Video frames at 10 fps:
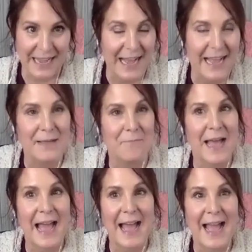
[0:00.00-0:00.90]
I'm
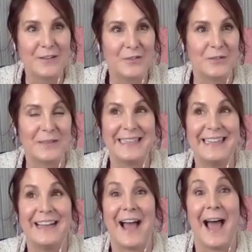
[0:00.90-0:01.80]
actually
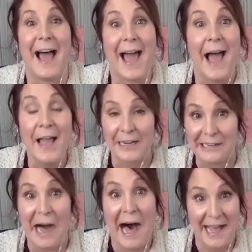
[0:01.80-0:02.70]

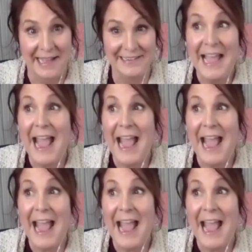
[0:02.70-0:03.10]
God.